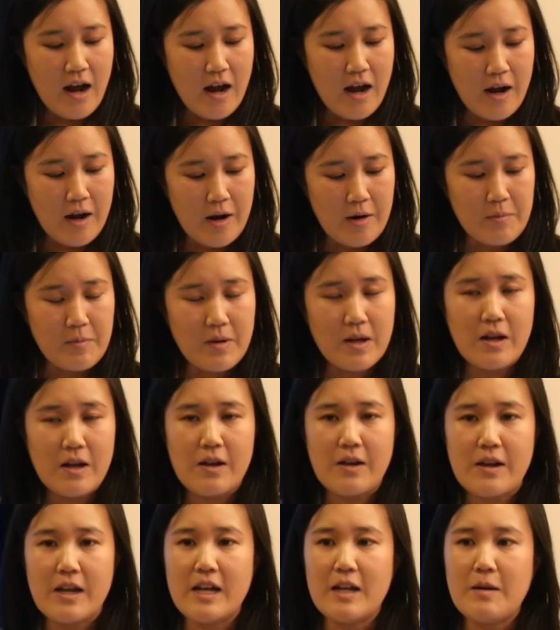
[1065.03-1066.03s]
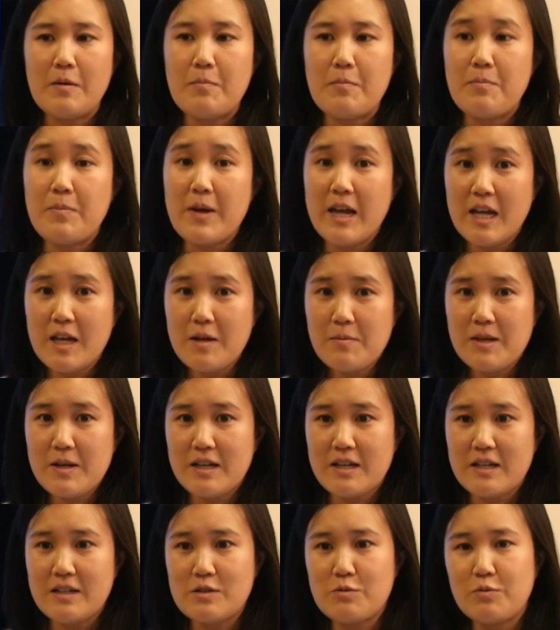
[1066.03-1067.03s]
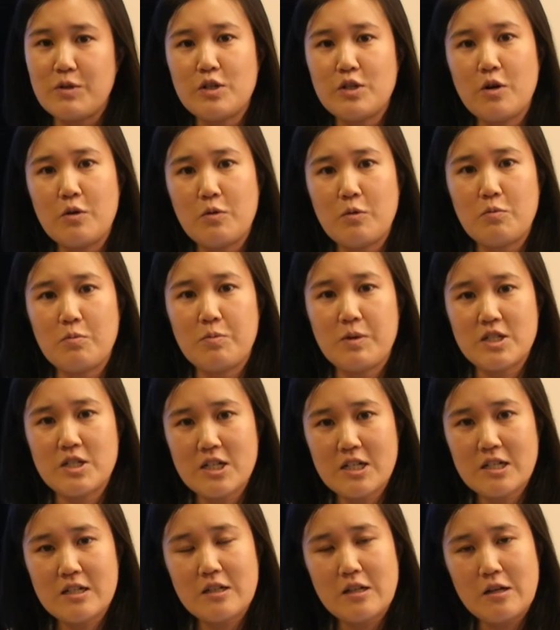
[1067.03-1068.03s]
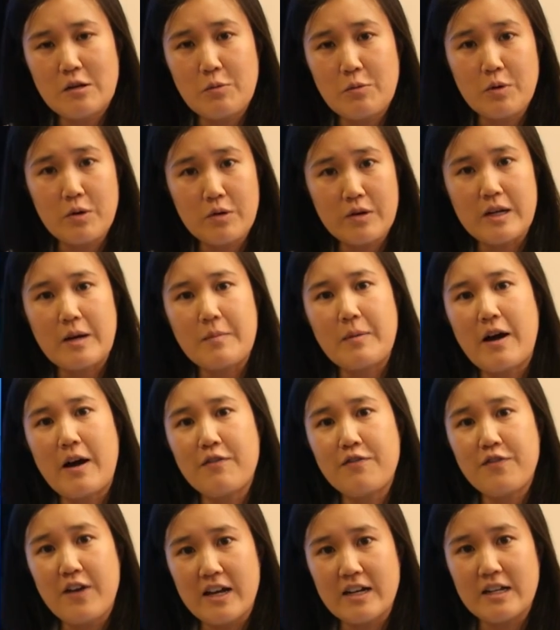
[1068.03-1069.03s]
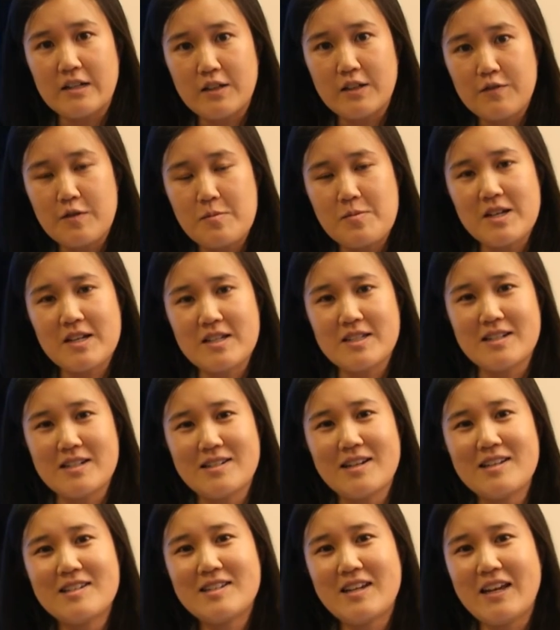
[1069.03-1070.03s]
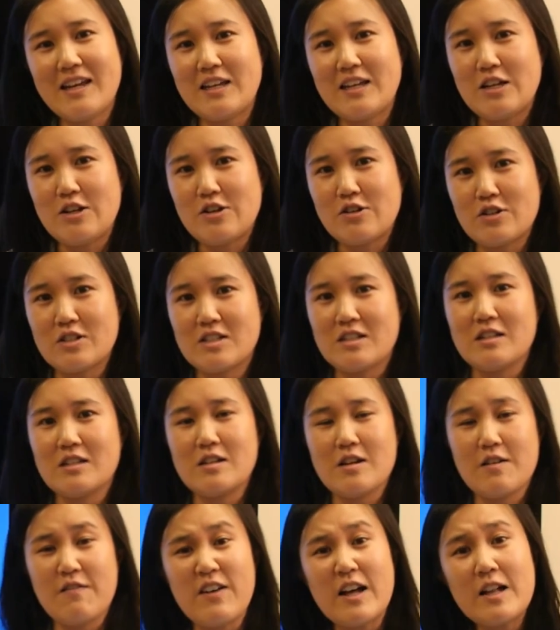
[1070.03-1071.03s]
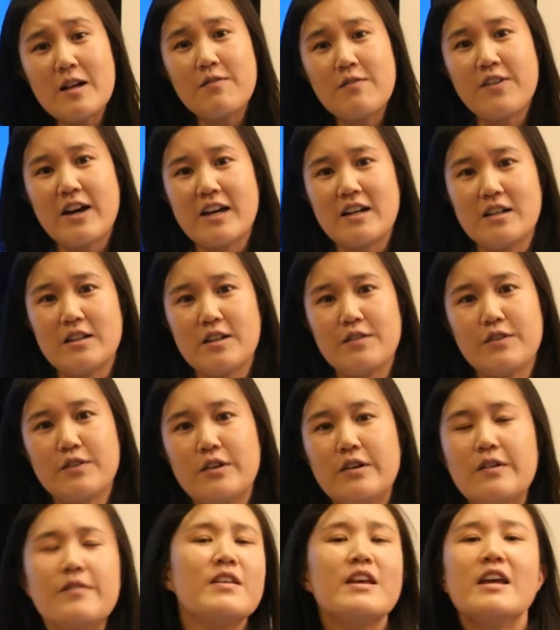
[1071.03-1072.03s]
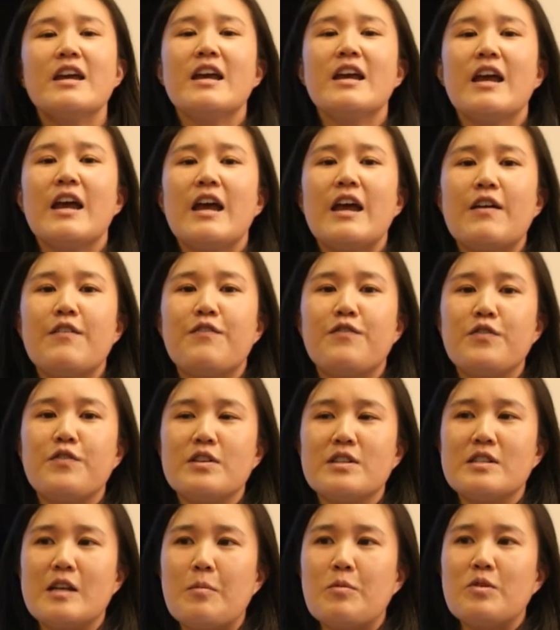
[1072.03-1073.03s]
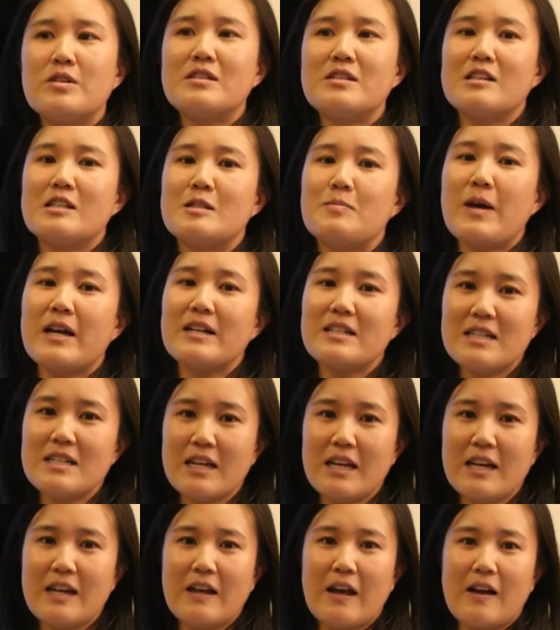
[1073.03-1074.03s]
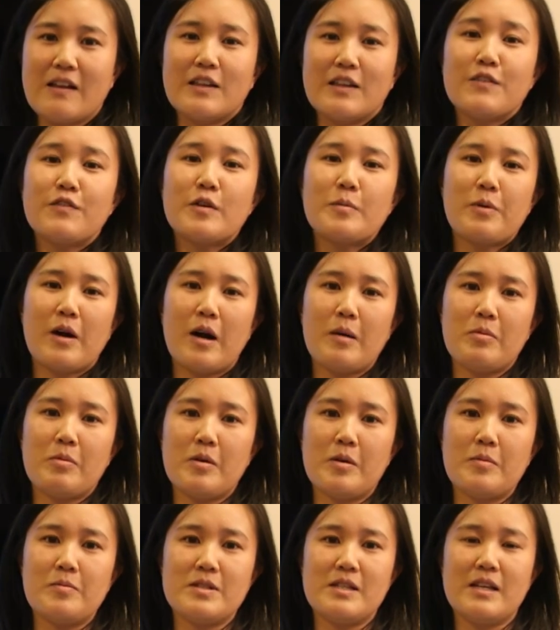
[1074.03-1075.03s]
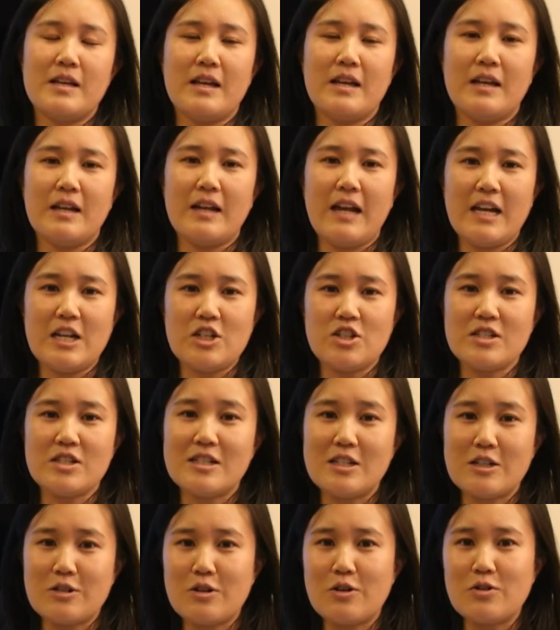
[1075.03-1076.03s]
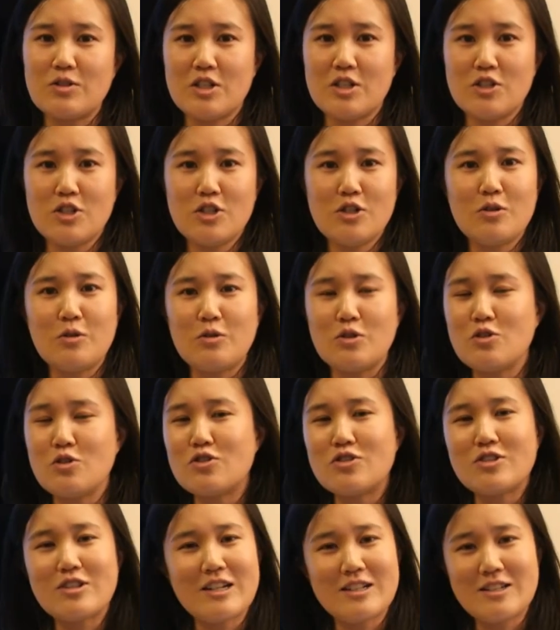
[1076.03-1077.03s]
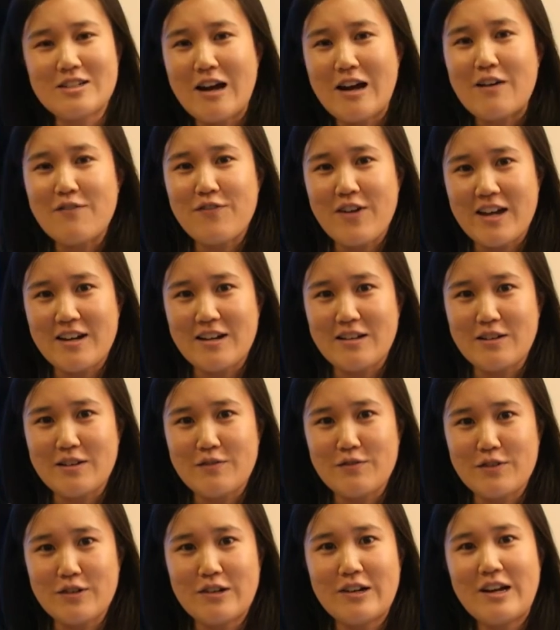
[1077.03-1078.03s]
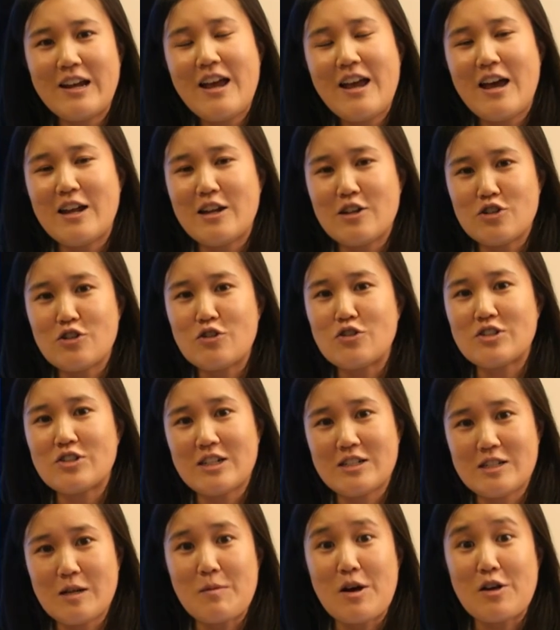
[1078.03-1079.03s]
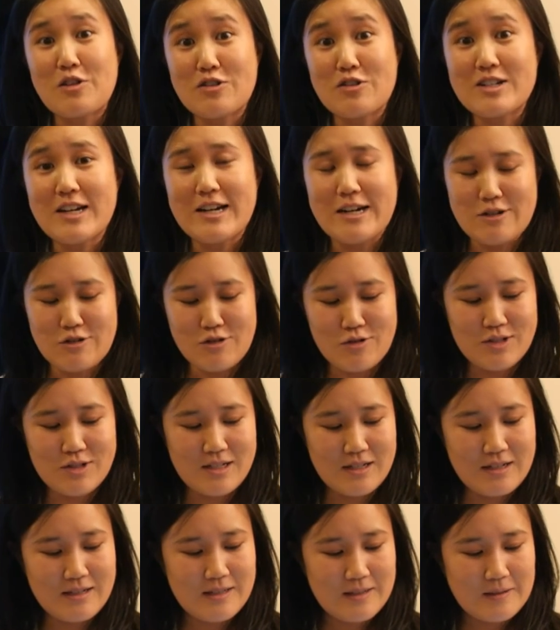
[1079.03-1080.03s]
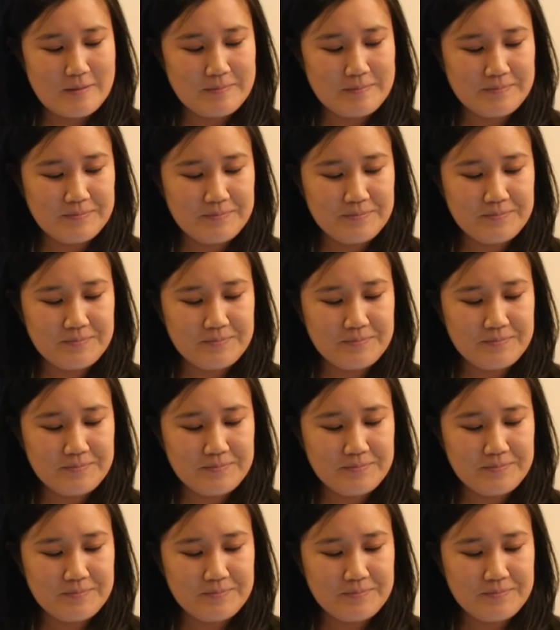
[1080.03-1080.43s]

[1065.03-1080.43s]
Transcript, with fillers: Um, in babies, we don't particularly worry about fatty liver because it does take years to develop fatty liver if someone's suspecting liver problems in ages 0 to 2, usually it's not fatty liver, and it's usually some other diagnosis.